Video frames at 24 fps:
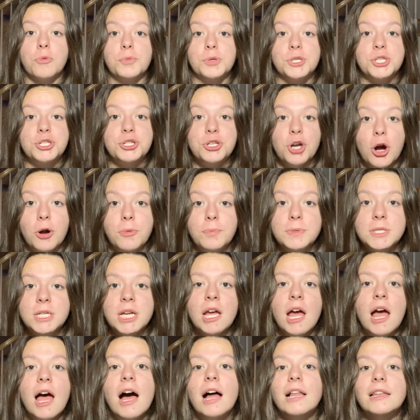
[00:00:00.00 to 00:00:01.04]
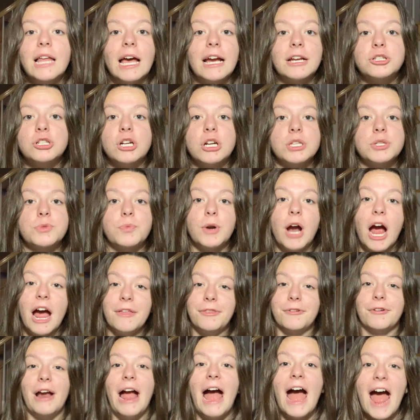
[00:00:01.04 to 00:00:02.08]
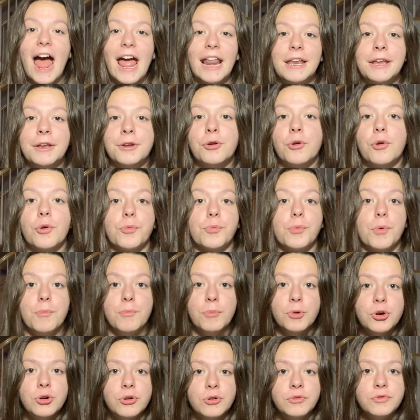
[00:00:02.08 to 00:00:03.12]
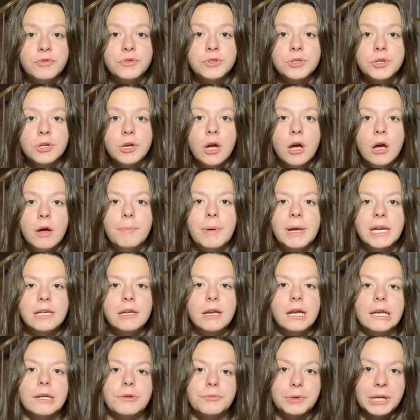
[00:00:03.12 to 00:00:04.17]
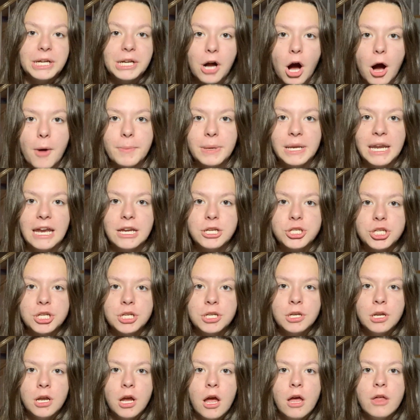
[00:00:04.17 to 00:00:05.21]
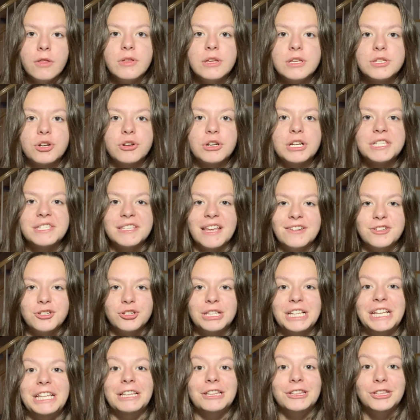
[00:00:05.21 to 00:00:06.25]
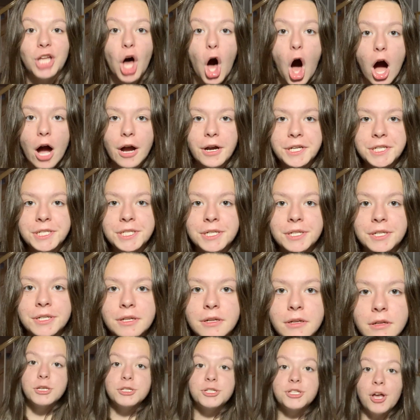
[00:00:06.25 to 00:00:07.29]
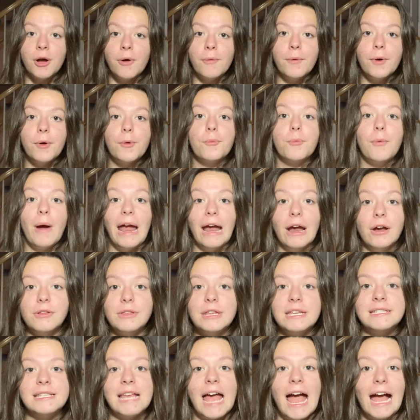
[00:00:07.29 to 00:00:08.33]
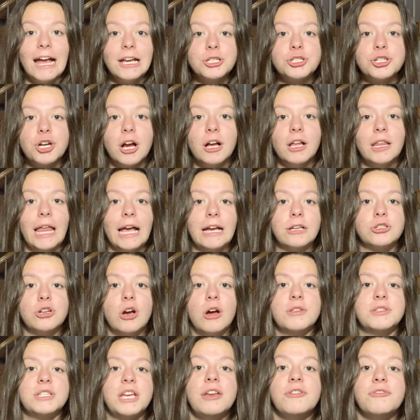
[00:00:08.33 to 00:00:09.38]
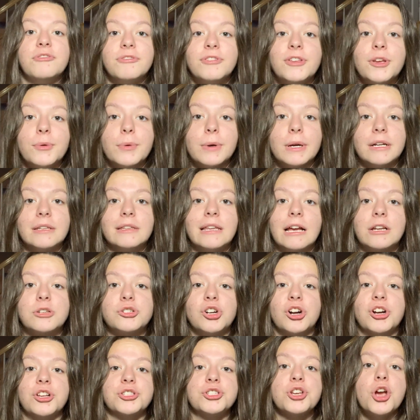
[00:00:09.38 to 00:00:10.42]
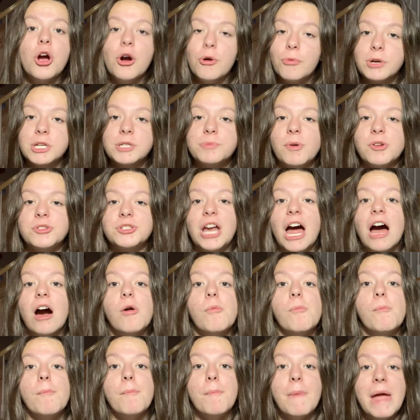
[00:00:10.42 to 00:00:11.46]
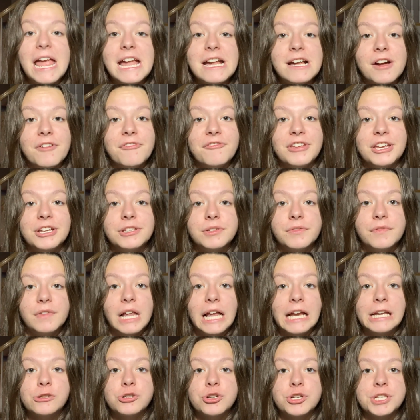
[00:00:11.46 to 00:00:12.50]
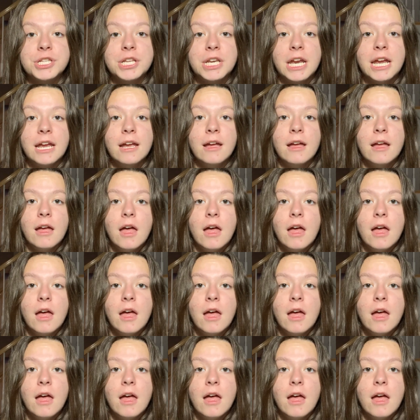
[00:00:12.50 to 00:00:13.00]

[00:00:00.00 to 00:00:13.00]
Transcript: was doped, electrons were either added or removed, but in recombination, these are essentially locked. So where these extra electrons and fewer electrons were supposed to help make a field of electricity,